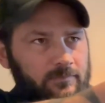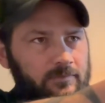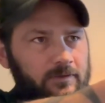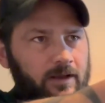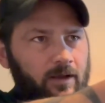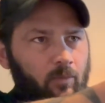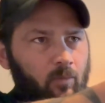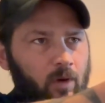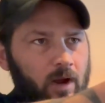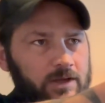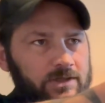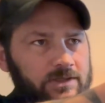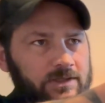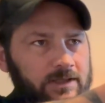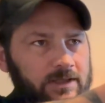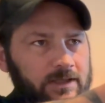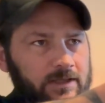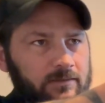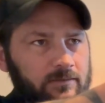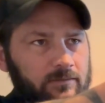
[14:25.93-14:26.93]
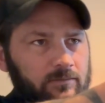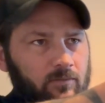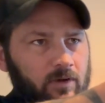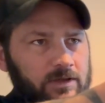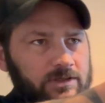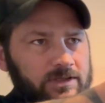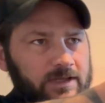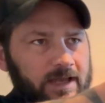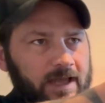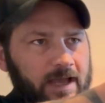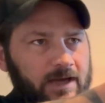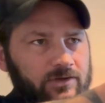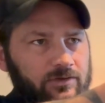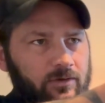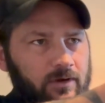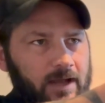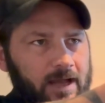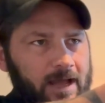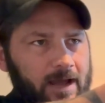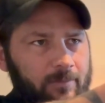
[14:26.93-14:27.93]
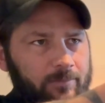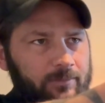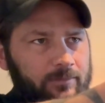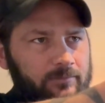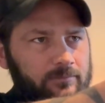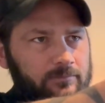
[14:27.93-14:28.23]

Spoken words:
Now watch the actual app.